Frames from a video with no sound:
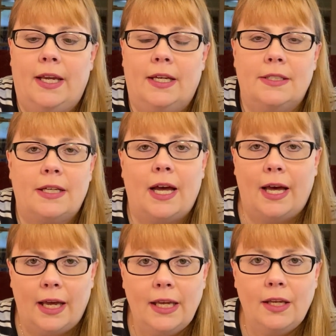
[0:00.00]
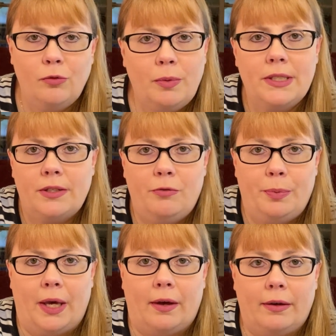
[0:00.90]
and I held myself
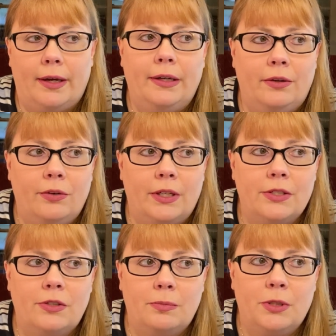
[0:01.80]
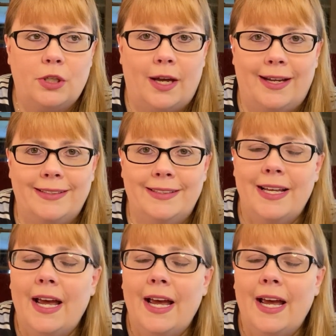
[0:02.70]
back. I know you guys are going to be shocked.